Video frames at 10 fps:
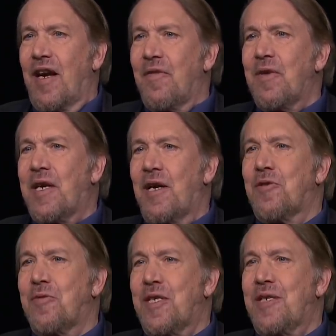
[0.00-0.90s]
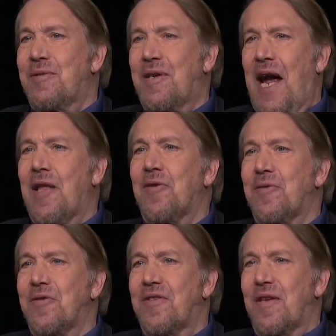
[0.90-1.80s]
Every country
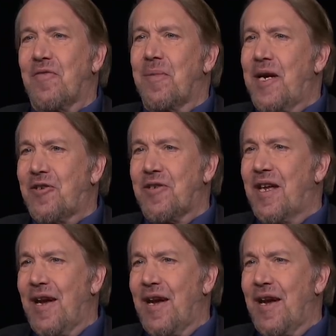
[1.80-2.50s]
gathers information.